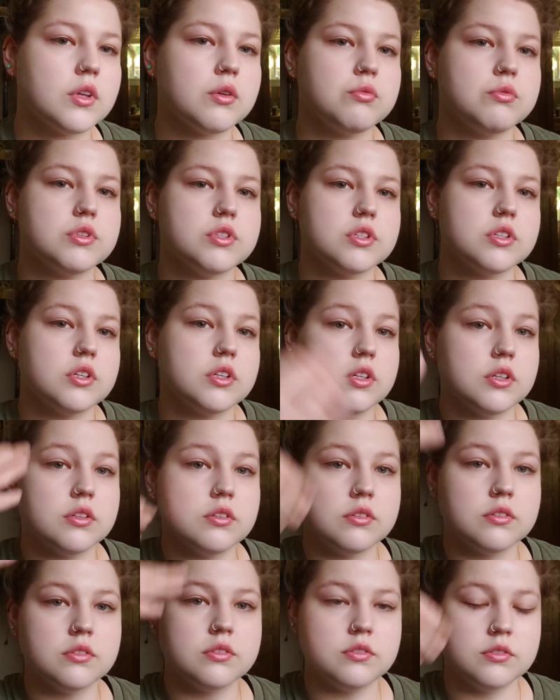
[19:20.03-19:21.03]
Just gonna
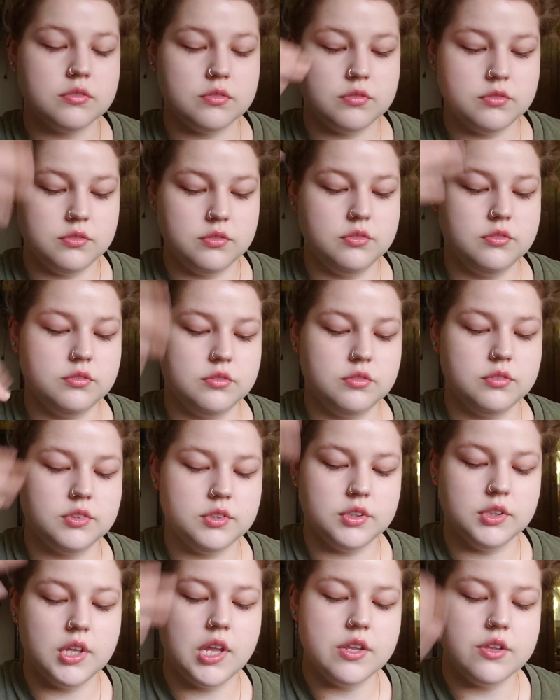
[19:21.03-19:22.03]

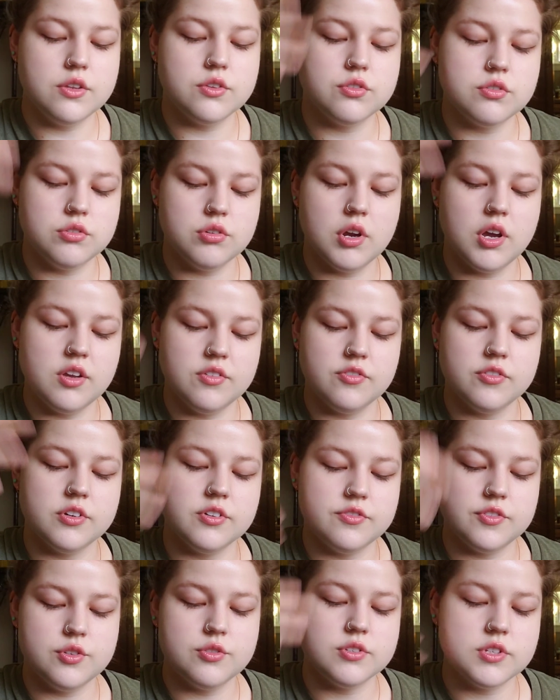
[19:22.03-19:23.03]
let this dry for a
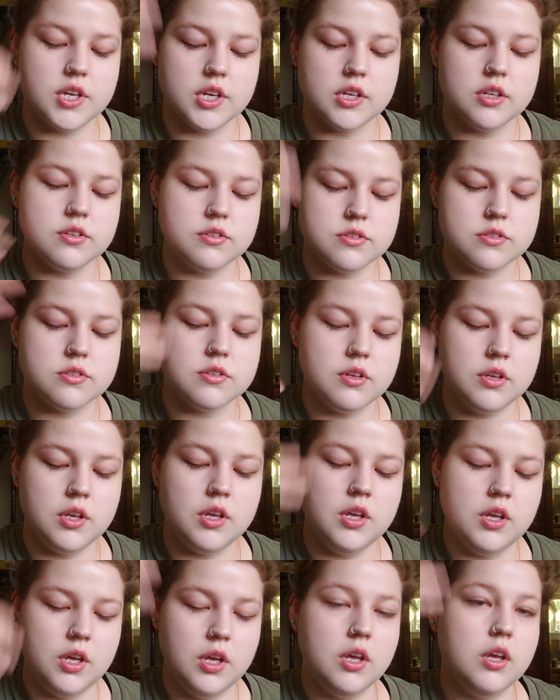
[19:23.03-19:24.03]
few seconds,
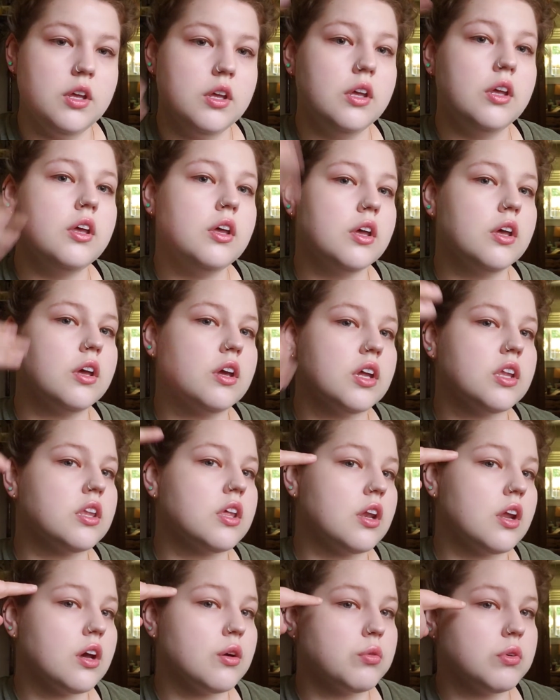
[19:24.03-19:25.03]
and
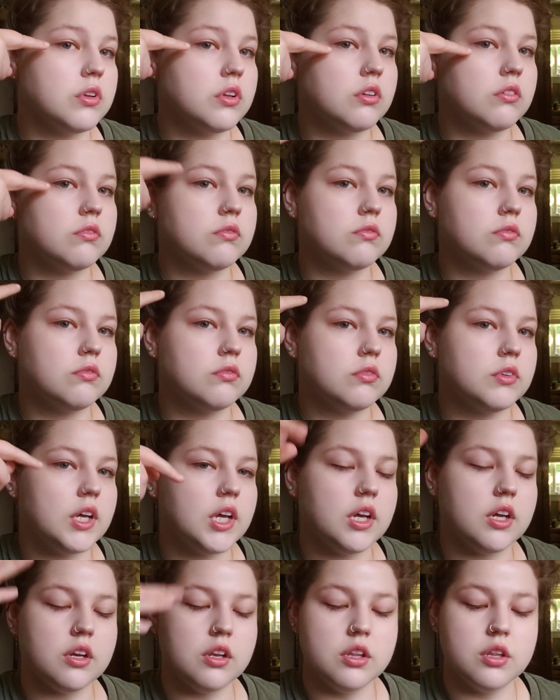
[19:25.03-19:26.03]
then I will
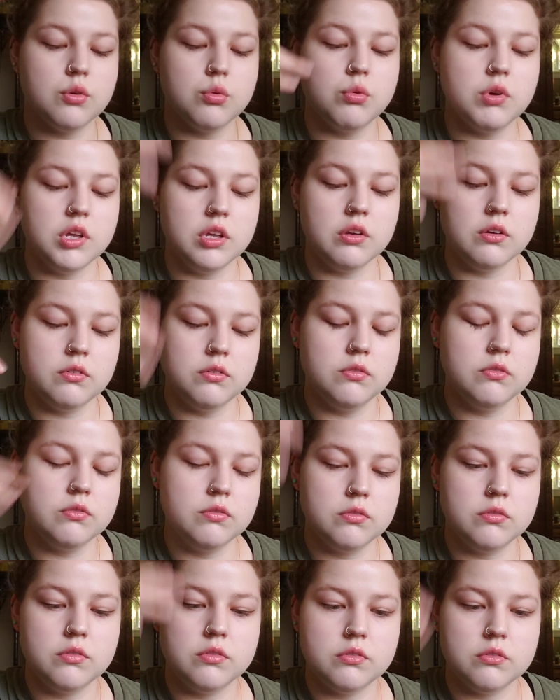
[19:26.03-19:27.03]
add the wing,
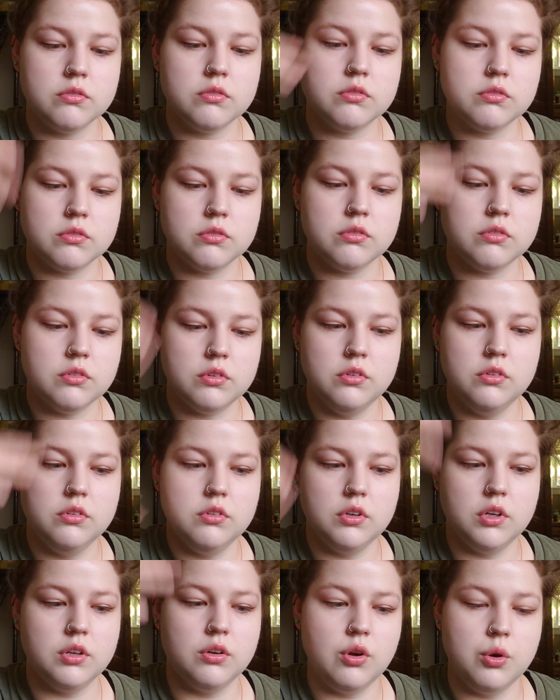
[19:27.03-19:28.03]

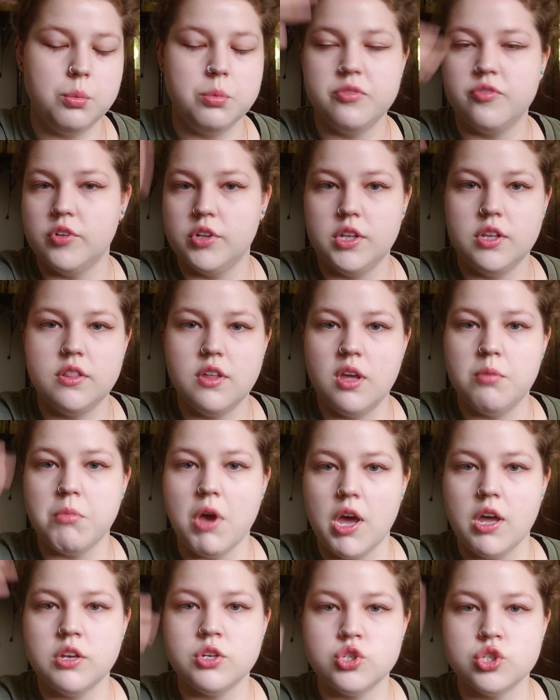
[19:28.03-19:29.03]
and hopefully they
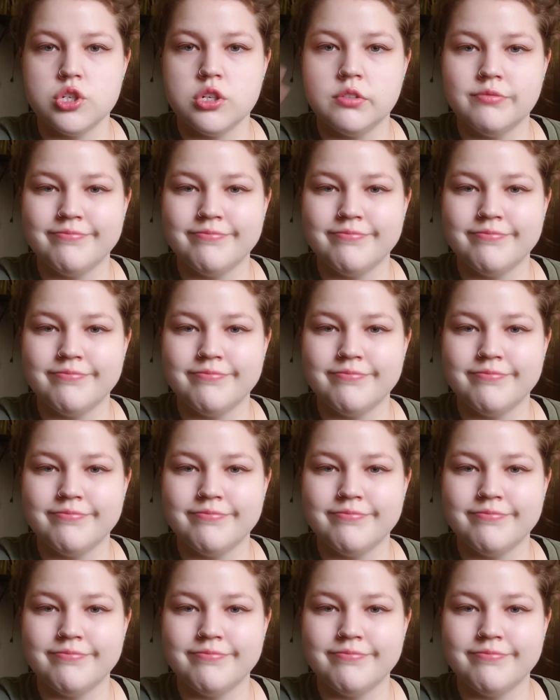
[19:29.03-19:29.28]
match.